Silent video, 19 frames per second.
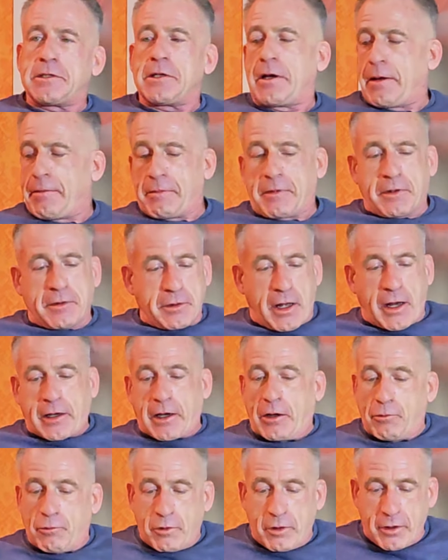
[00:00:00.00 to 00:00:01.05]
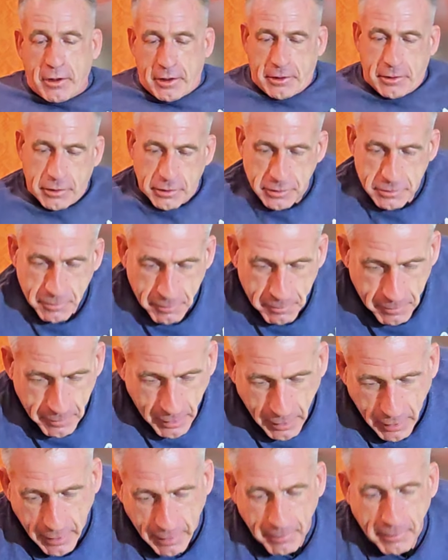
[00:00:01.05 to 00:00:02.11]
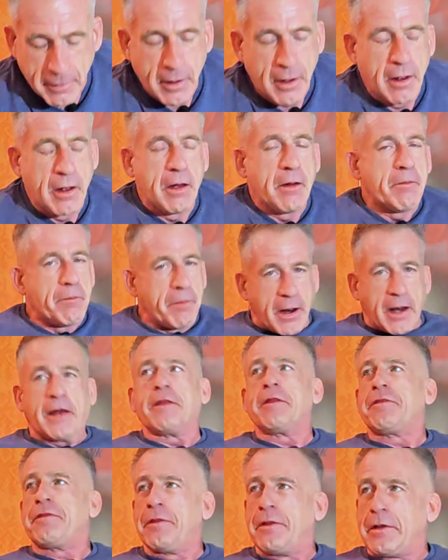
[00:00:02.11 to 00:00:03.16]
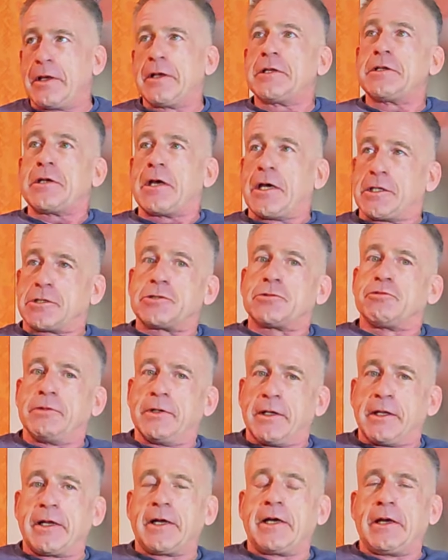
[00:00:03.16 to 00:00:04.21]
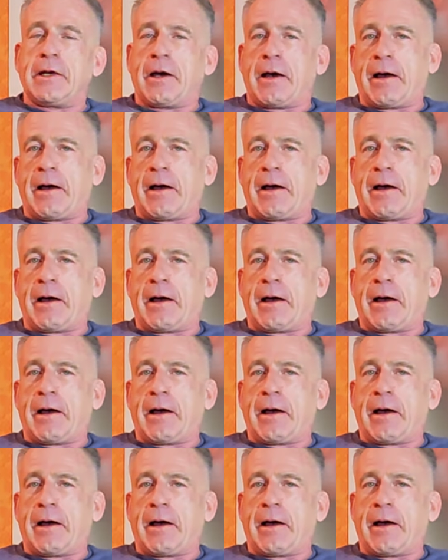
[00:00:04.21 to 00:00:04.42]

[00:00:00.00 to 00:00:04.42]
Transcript: I'm going to knock on wood, but it's really.